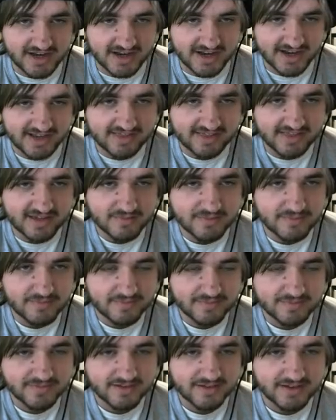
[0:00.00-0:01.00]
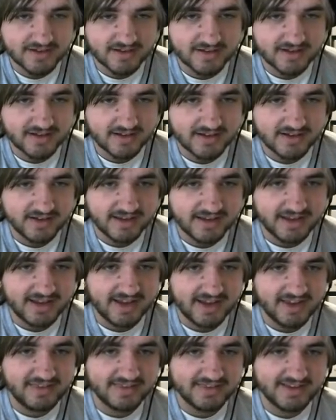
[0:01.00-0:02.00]
need them
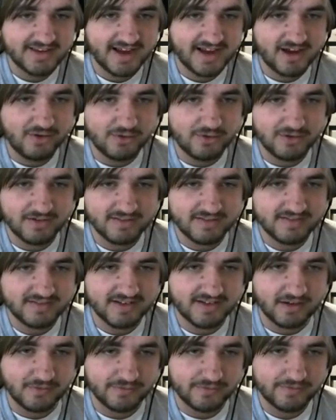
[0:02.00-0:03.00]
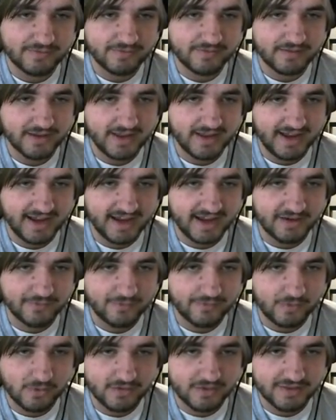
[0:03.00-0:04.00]
in the tower itself, and
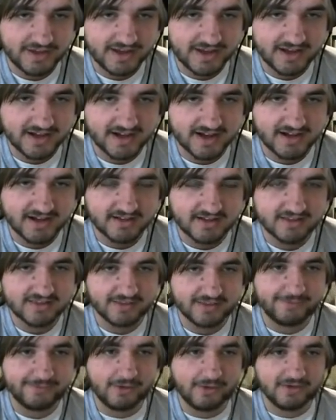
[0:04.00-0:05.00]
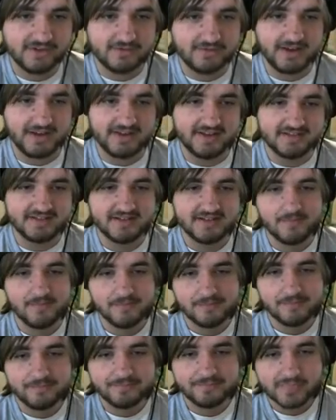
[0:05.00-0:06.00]
for the first phase.
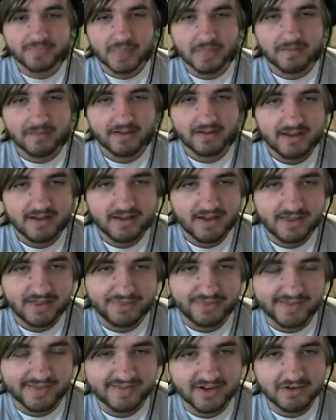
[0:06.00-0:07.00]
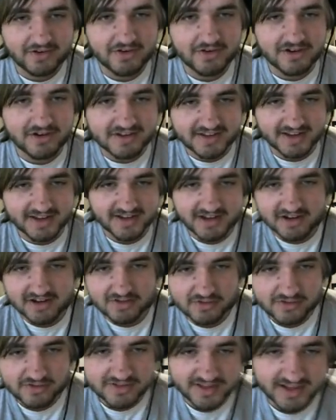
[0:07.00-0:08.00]
That's how you're intended to
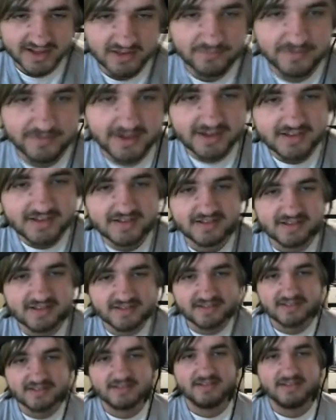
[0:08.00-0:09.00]
do the second phase.